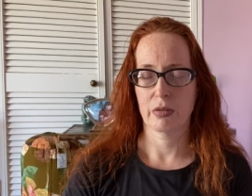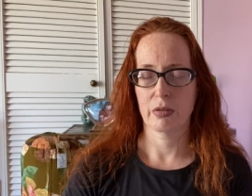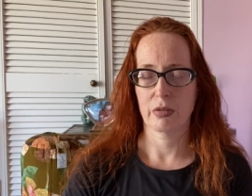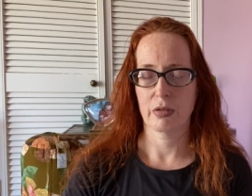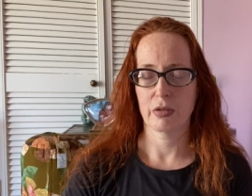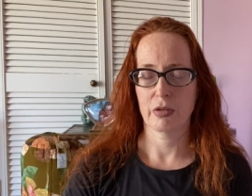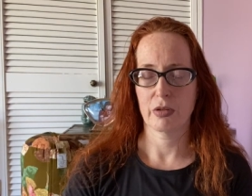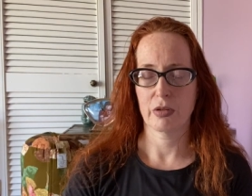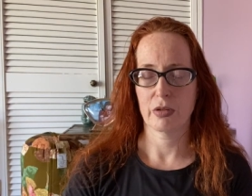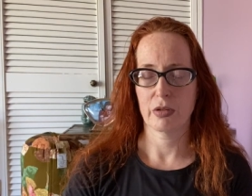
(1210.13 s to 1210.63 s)

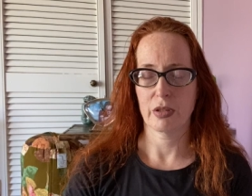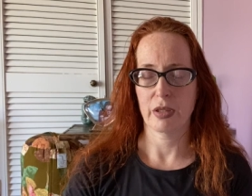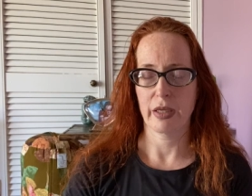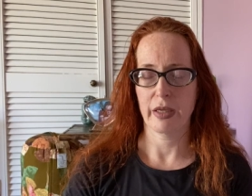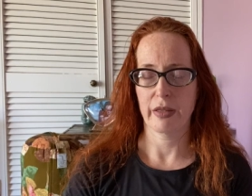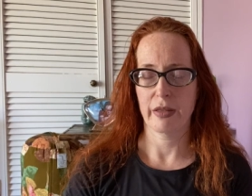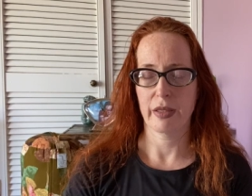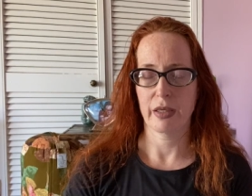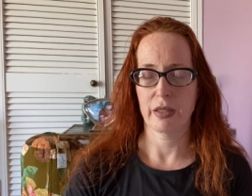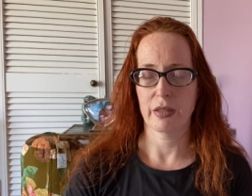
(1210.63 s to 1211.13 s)
And just
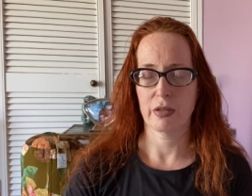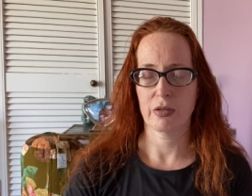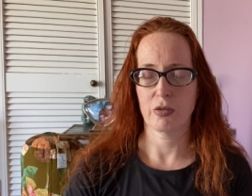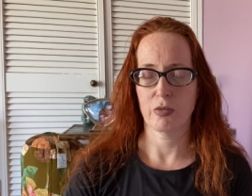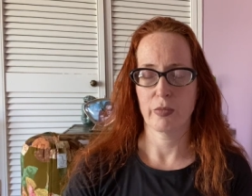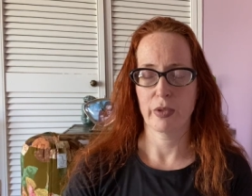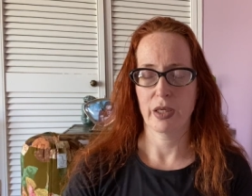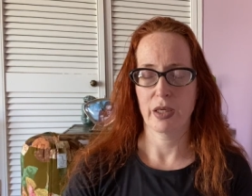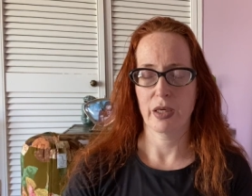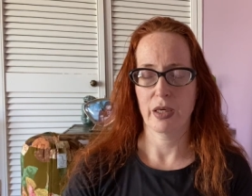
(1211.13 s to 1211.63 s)
let things
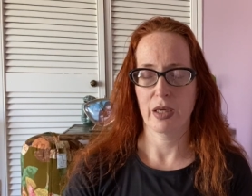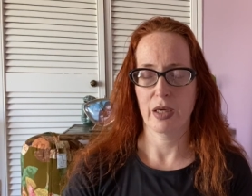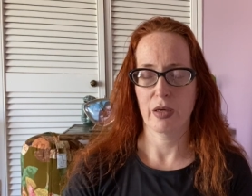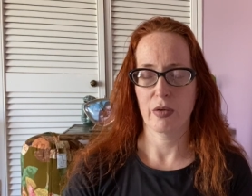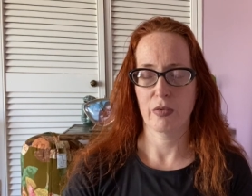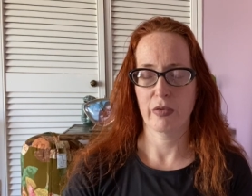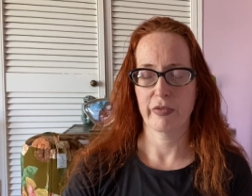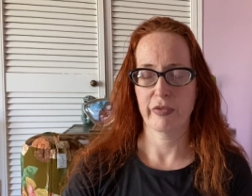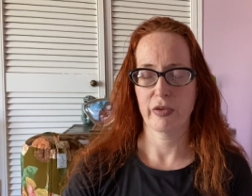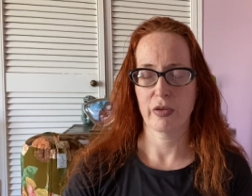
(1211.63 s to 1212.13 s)
come in and
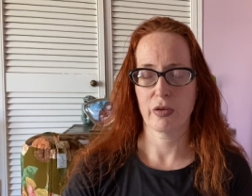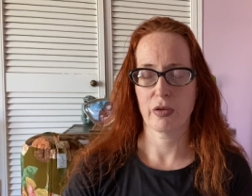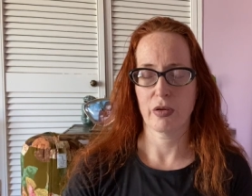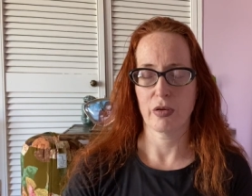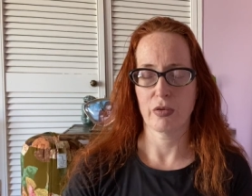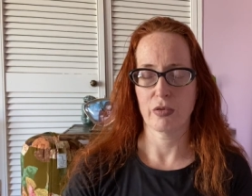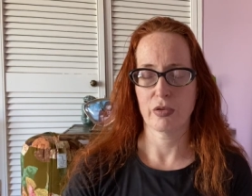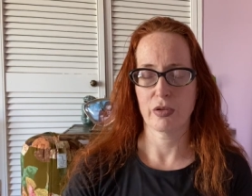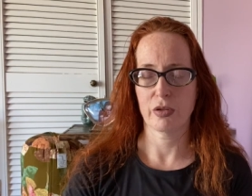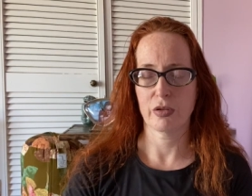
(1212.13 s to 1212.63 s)
out of your
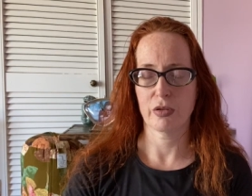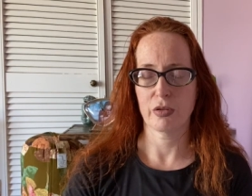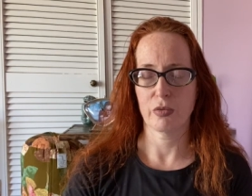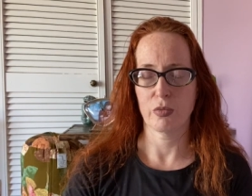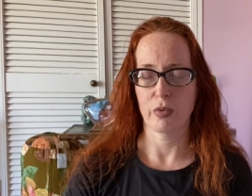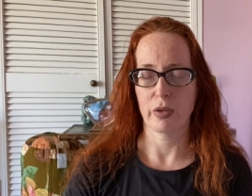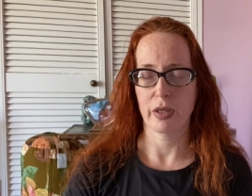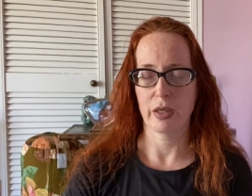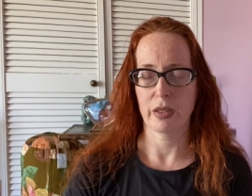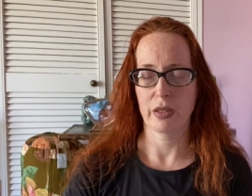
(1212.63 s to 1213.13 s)
conscious
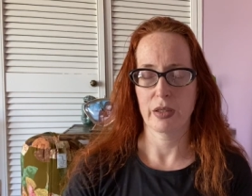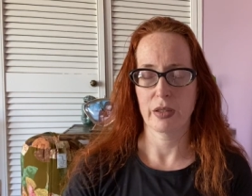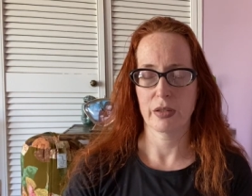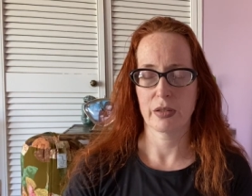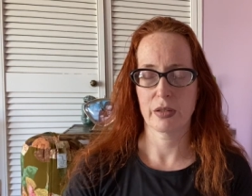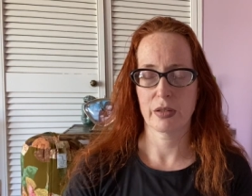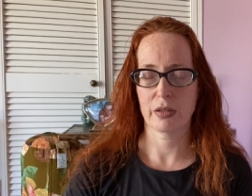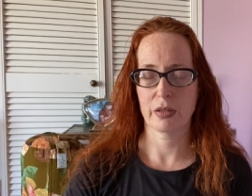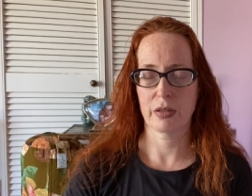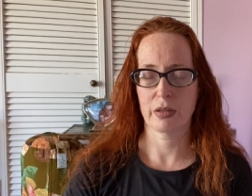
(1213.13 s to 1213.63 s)

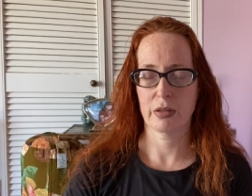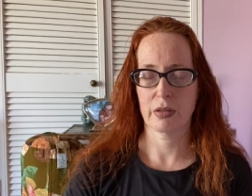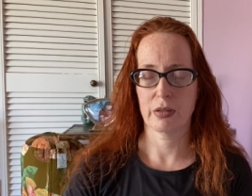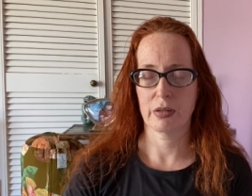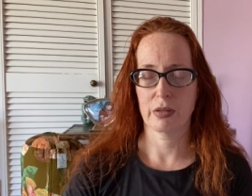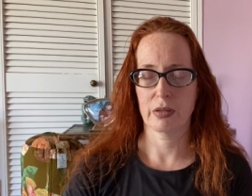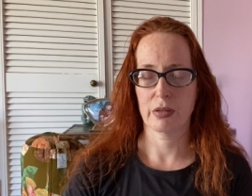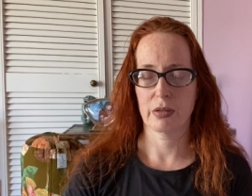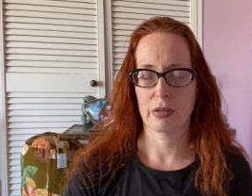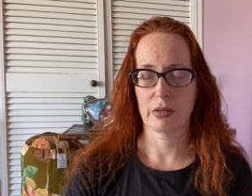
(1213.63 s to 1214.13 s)
awareness.
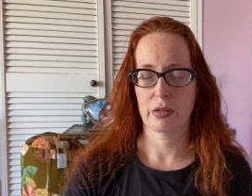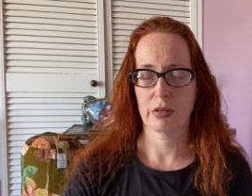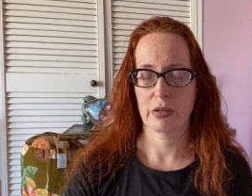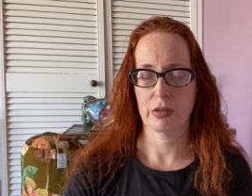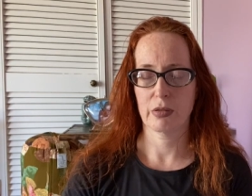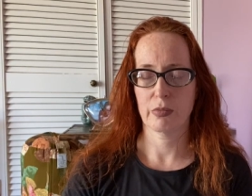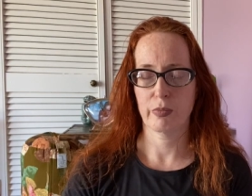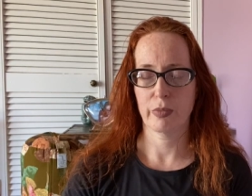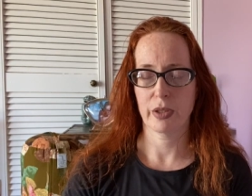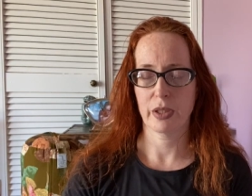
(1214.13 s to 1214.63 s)

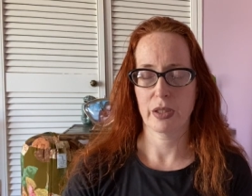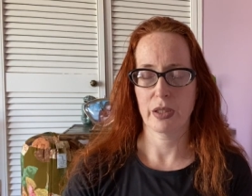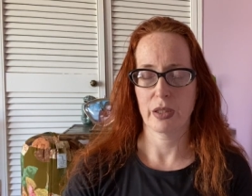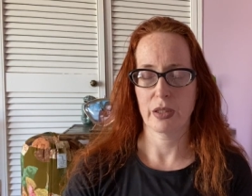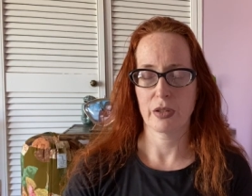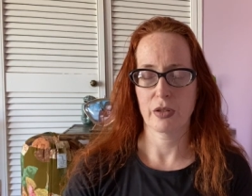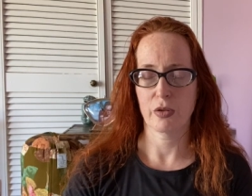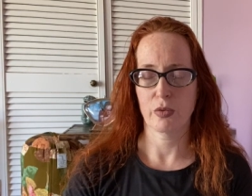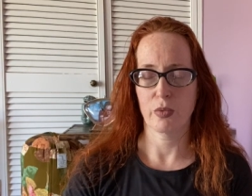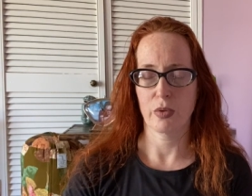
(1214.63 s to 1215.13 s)
Just be
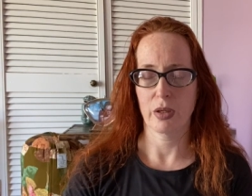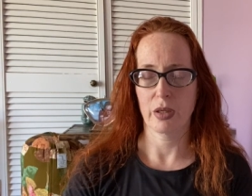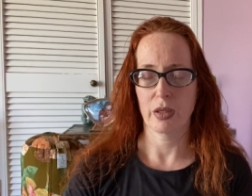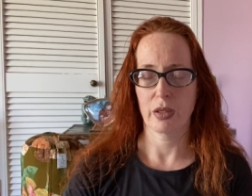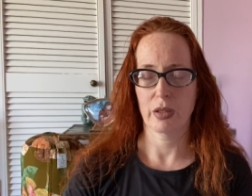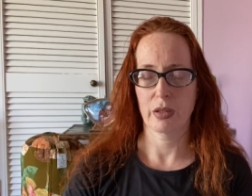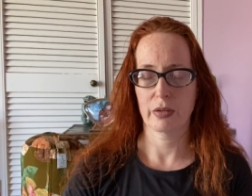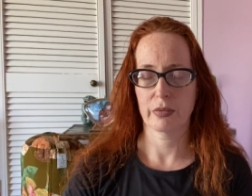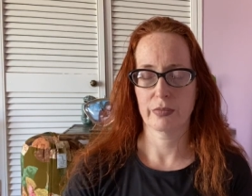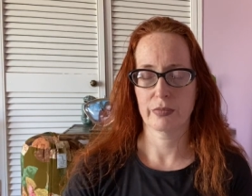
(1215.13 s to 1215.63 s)
as you
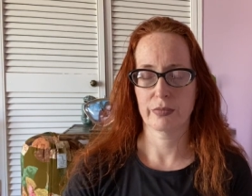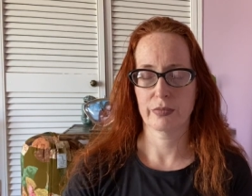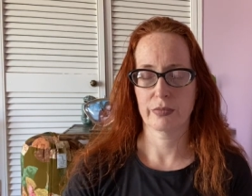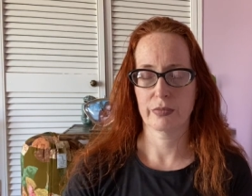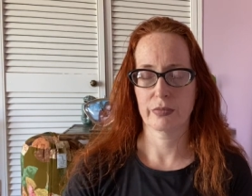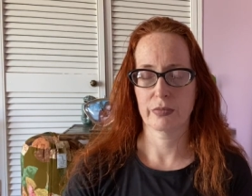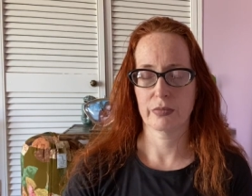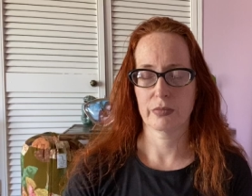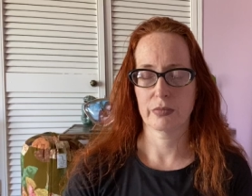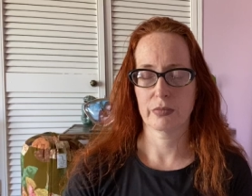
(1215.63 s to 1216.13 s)

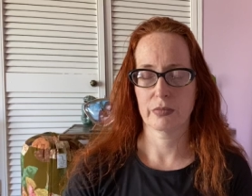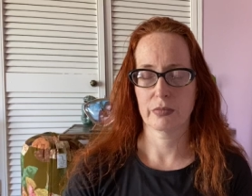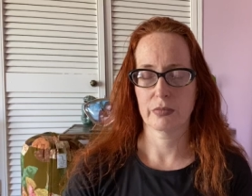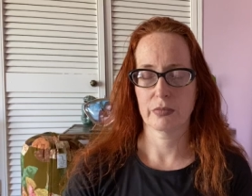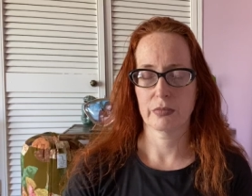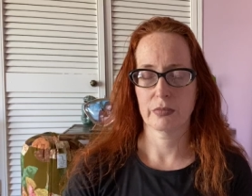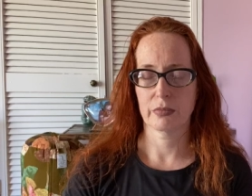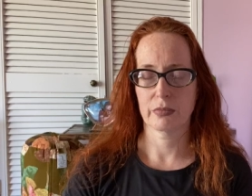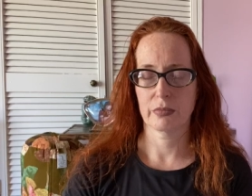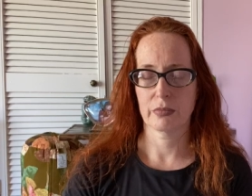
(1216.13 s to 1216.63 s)

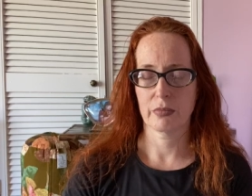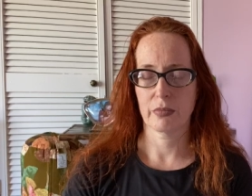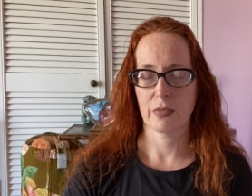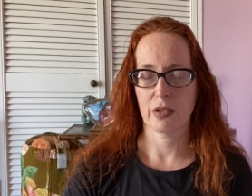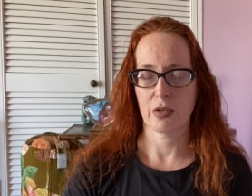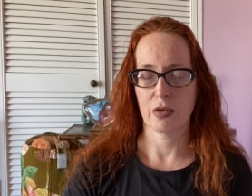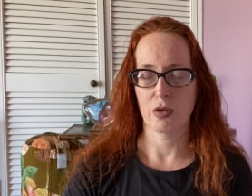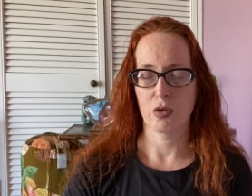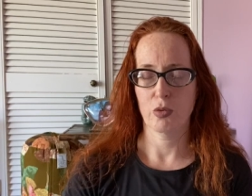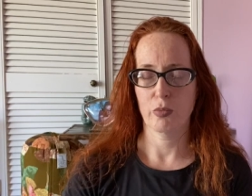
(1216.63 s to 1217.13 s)

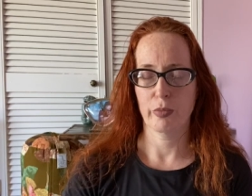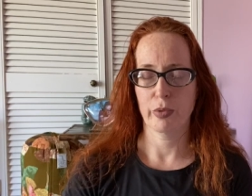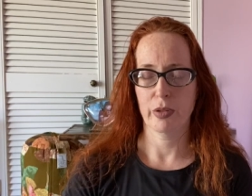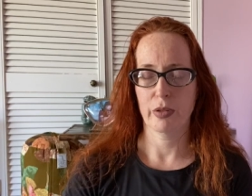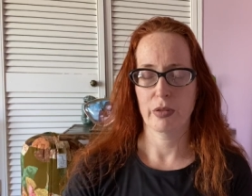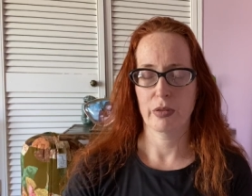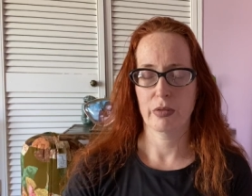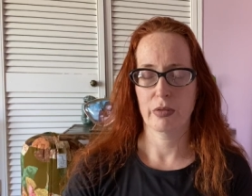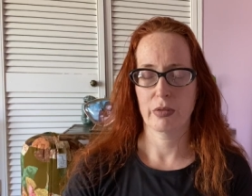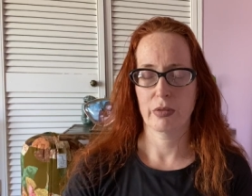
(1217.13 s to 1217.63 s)
are.
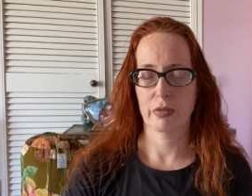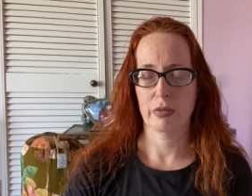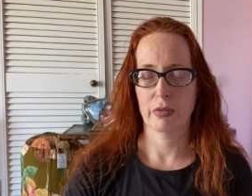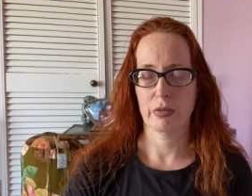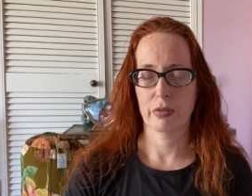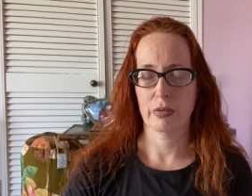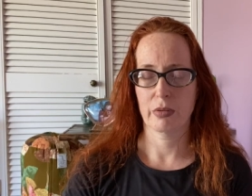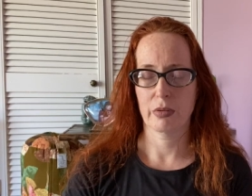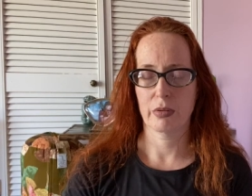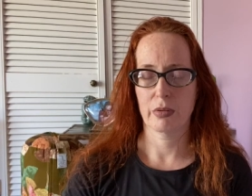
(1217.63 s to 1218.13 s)
Open,
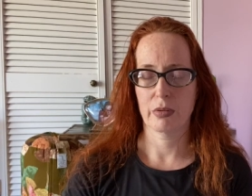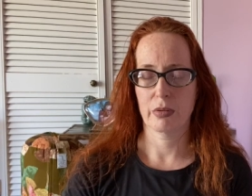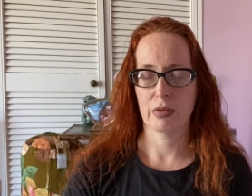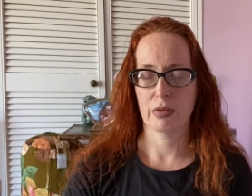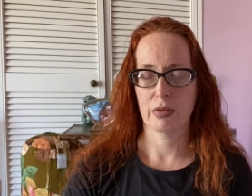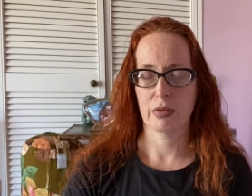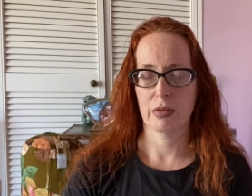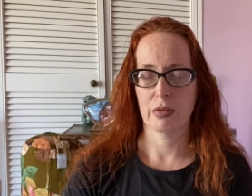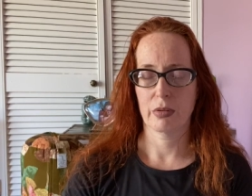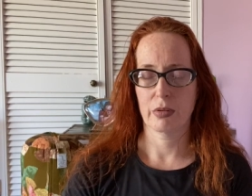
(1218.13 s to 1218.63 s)

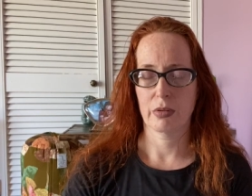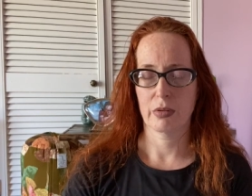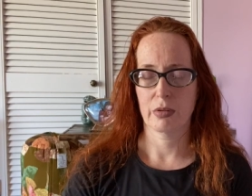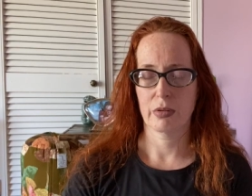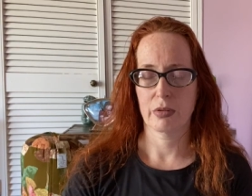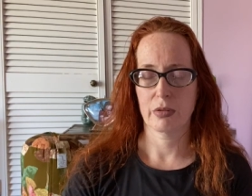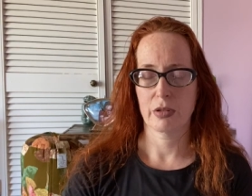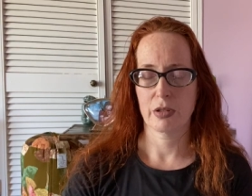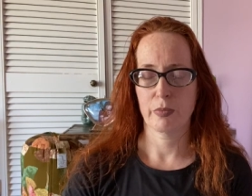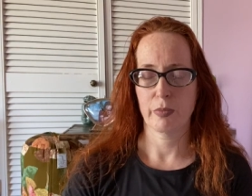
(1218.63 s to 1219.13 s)

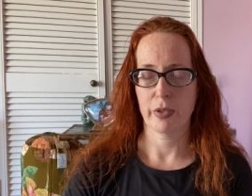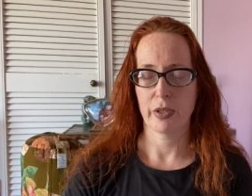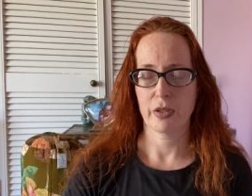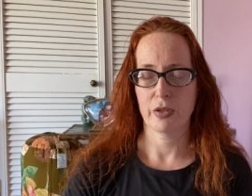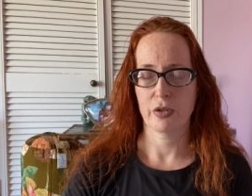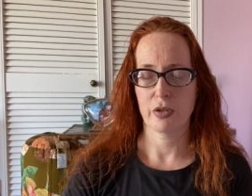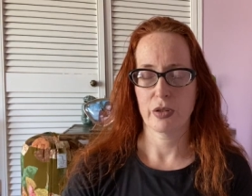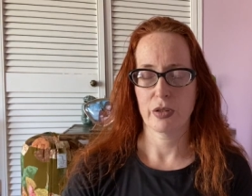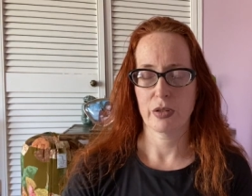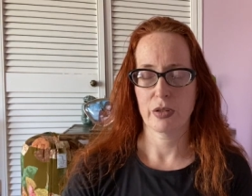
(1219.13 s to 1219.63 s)

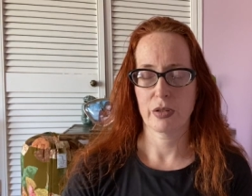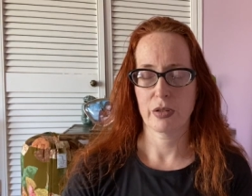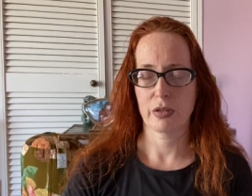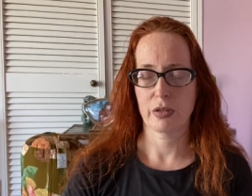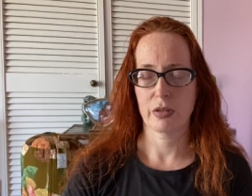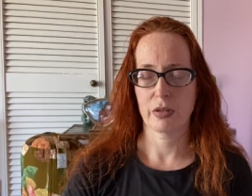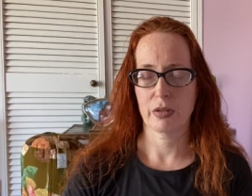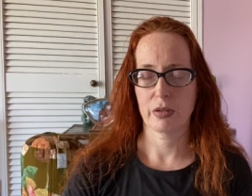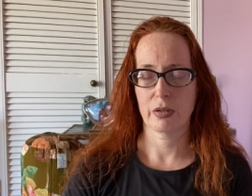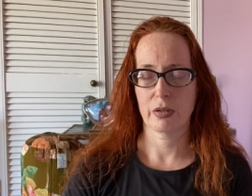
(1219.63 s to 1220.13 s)
spacious,